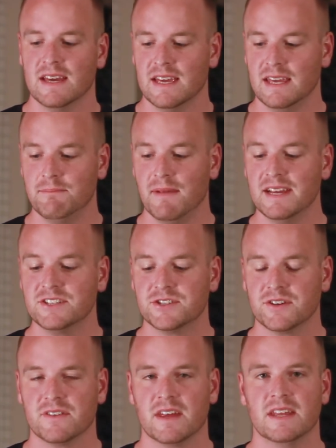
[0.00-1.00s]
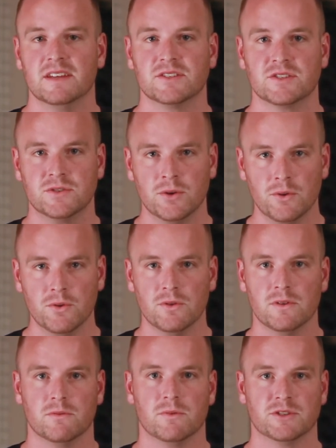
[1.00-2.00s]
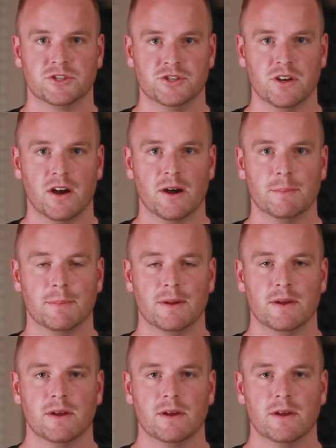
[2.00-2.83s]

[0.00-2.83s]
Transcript: he made sure that his tool was sharp